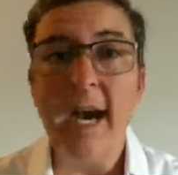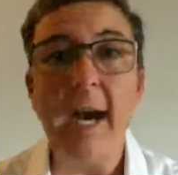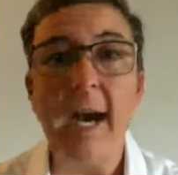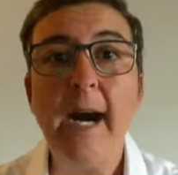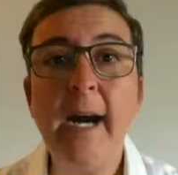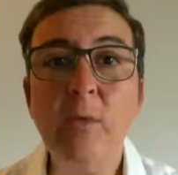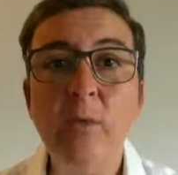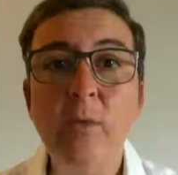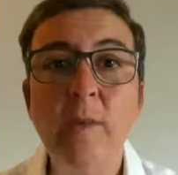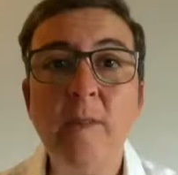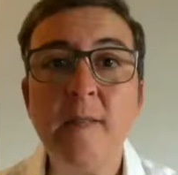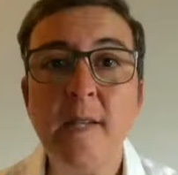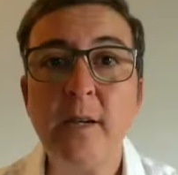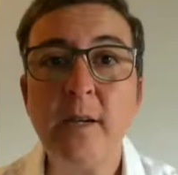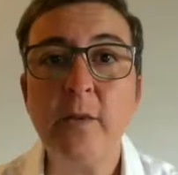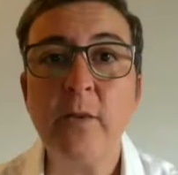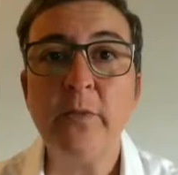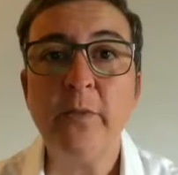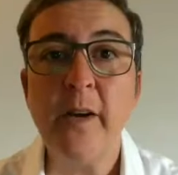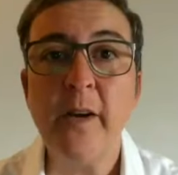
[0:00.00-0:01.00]
I will
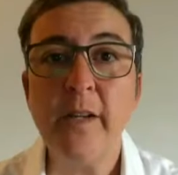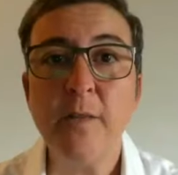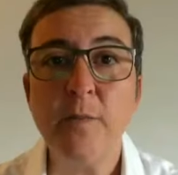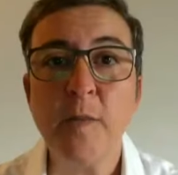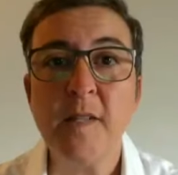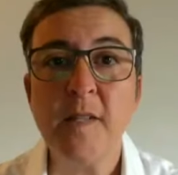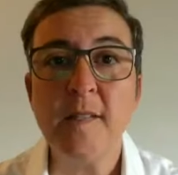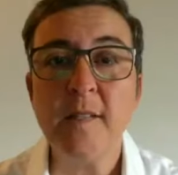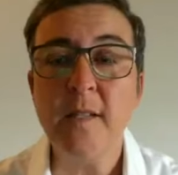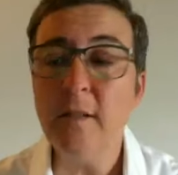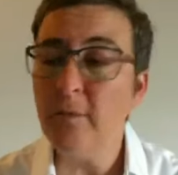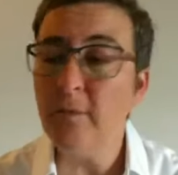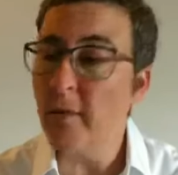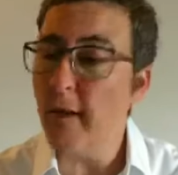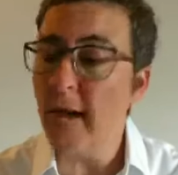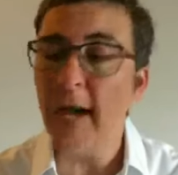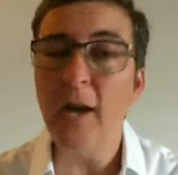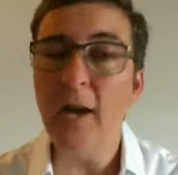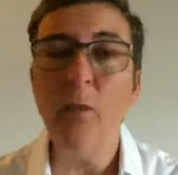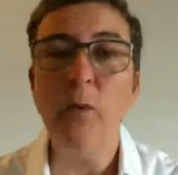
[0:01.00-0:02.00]
sacrifice myself.
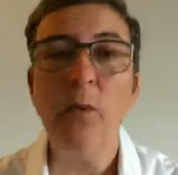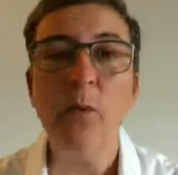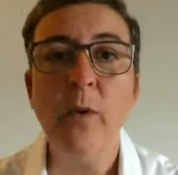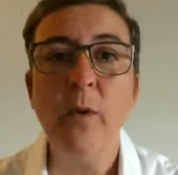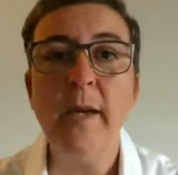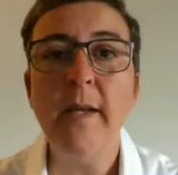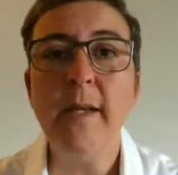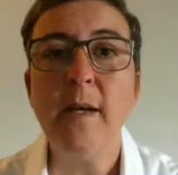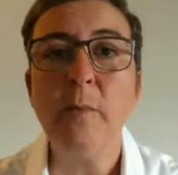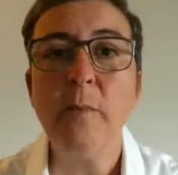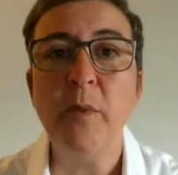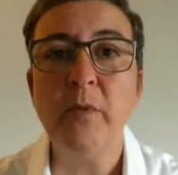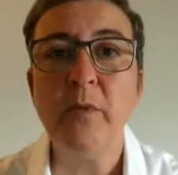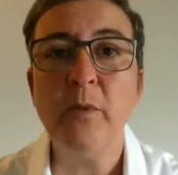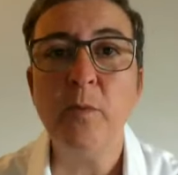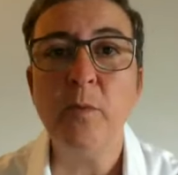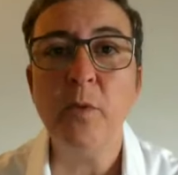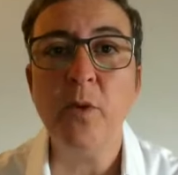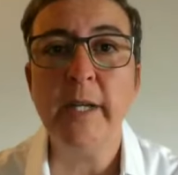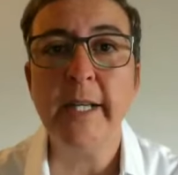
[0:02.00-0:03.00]
I will wake up
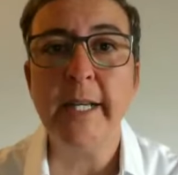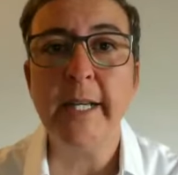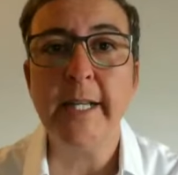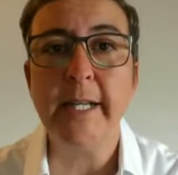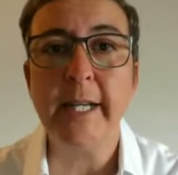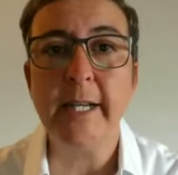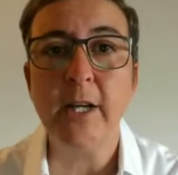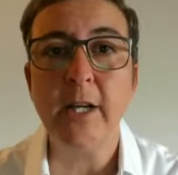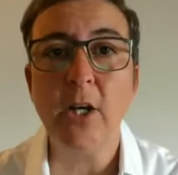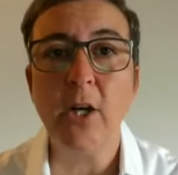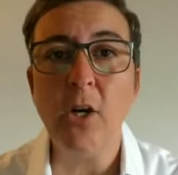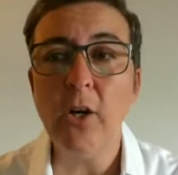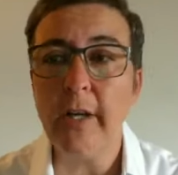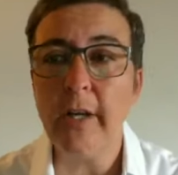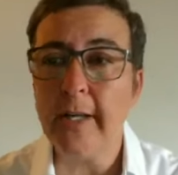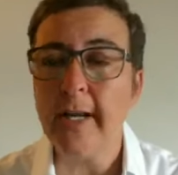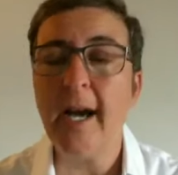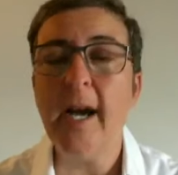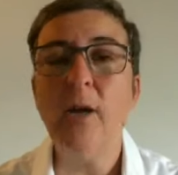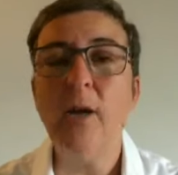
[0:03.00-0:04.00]
every morning at eight o'clock
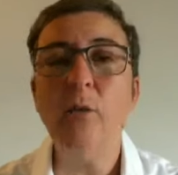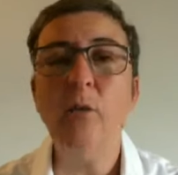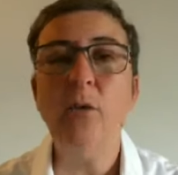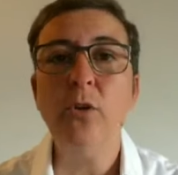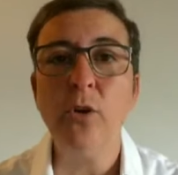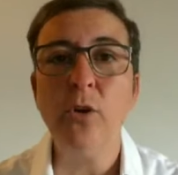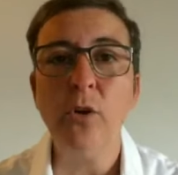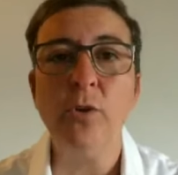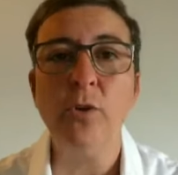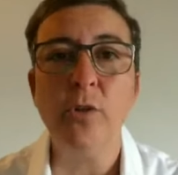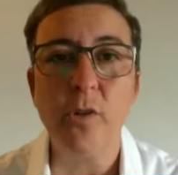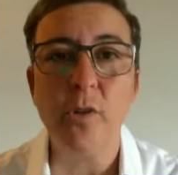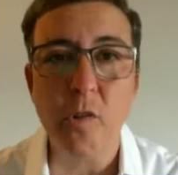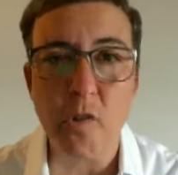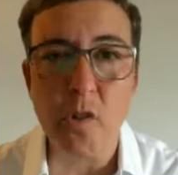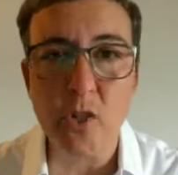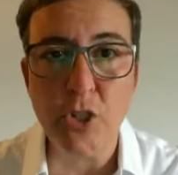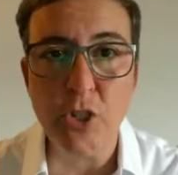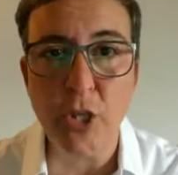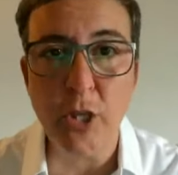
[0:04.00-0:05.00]
and I will go to
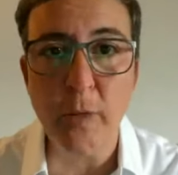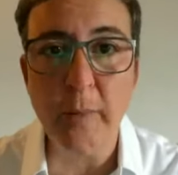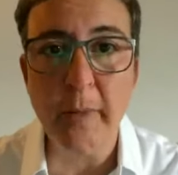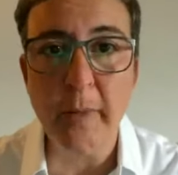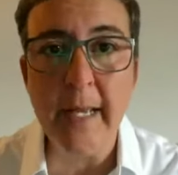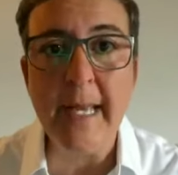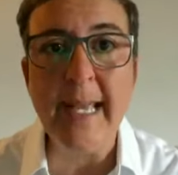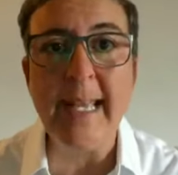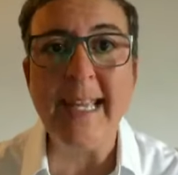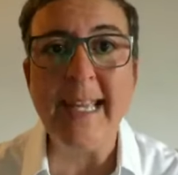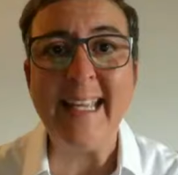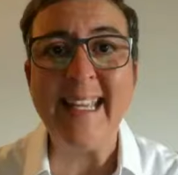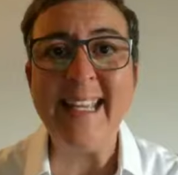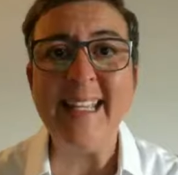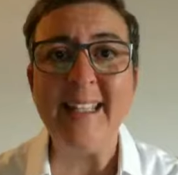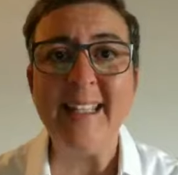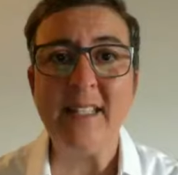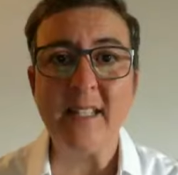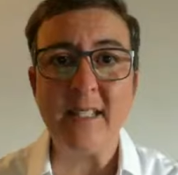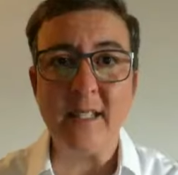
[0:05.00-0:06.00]
this job and
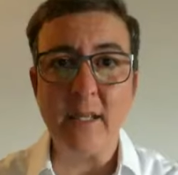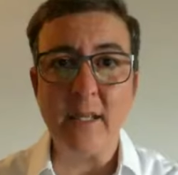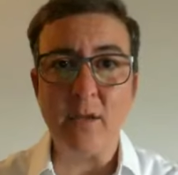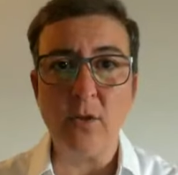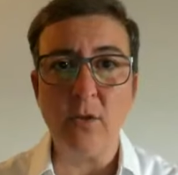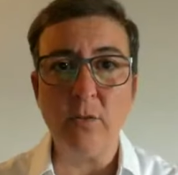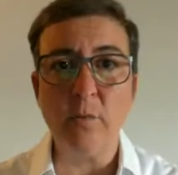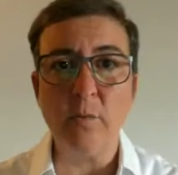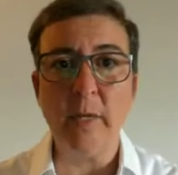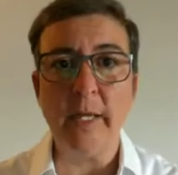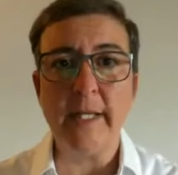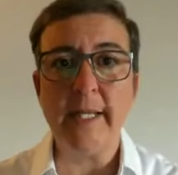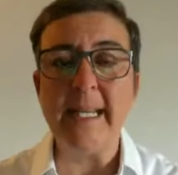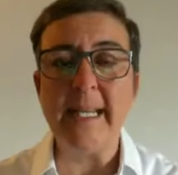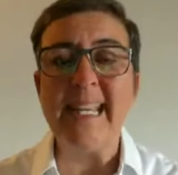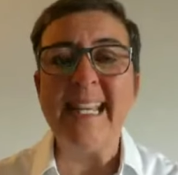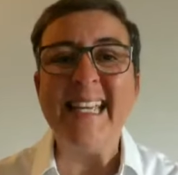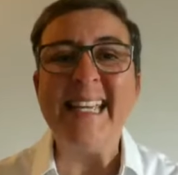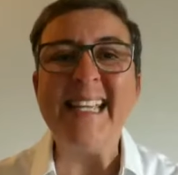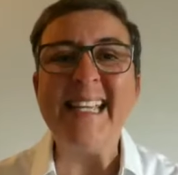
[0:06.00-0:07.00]
get this thing called money.
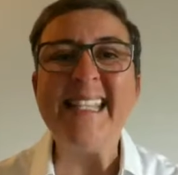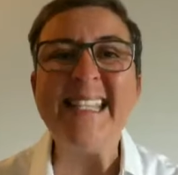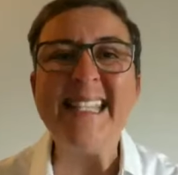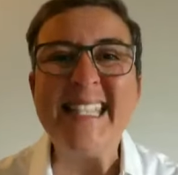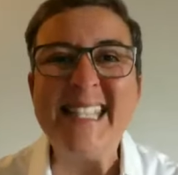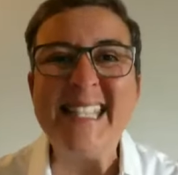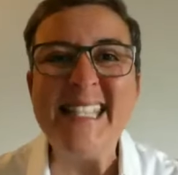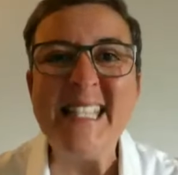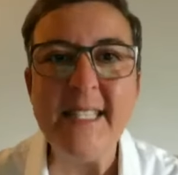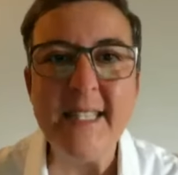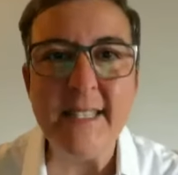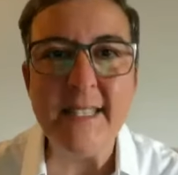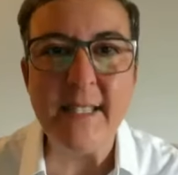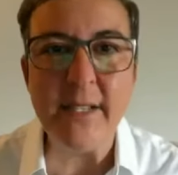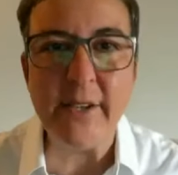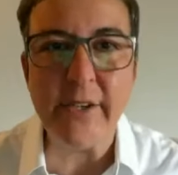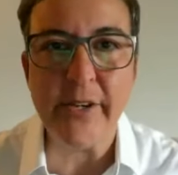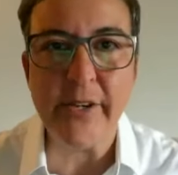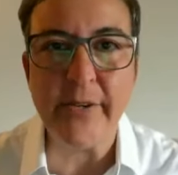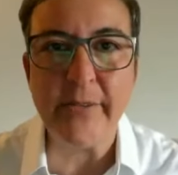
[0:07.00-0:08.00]
It's
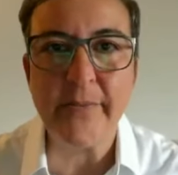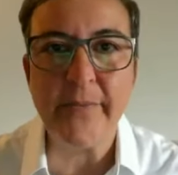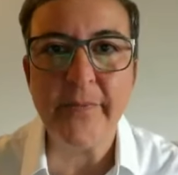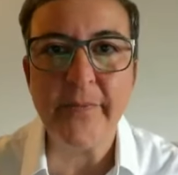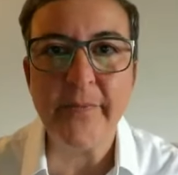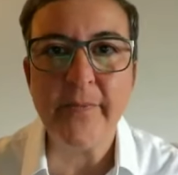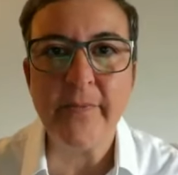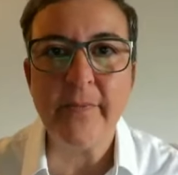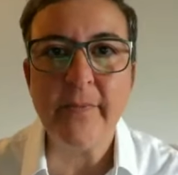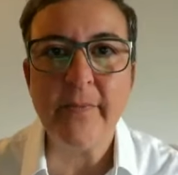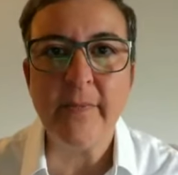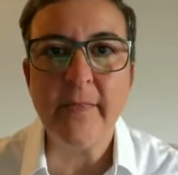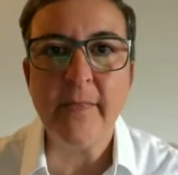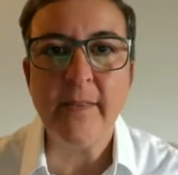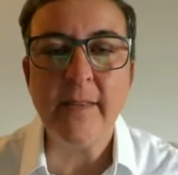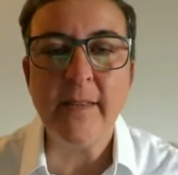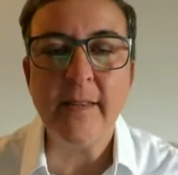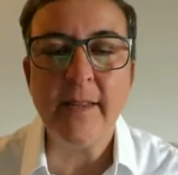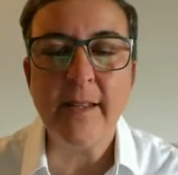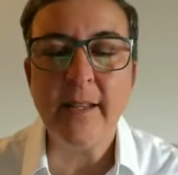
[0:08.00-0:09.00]
easier.
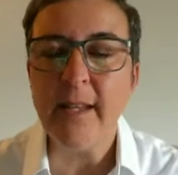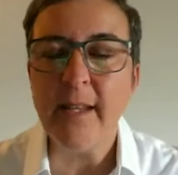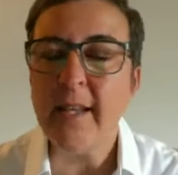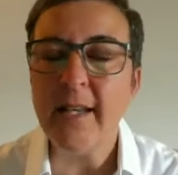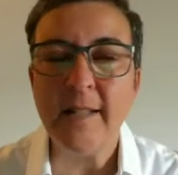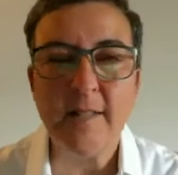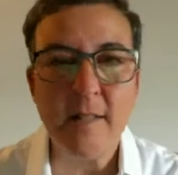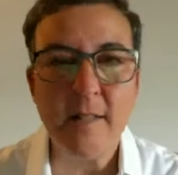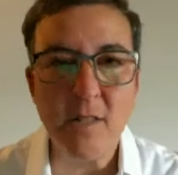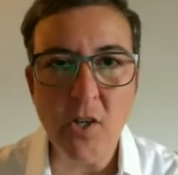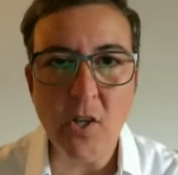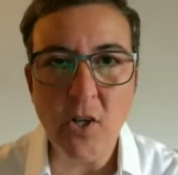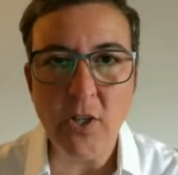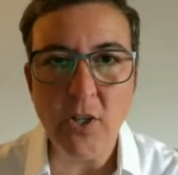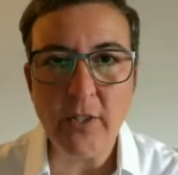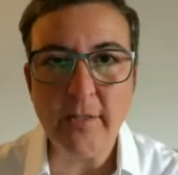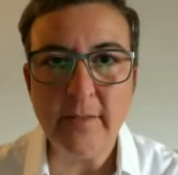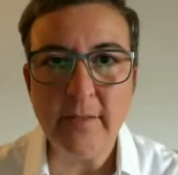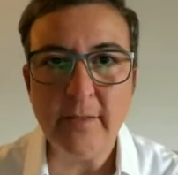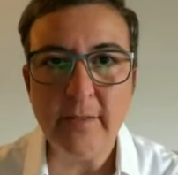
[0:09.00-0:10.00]
It's
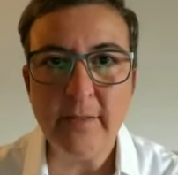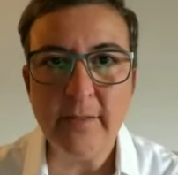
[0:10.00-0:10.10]
not.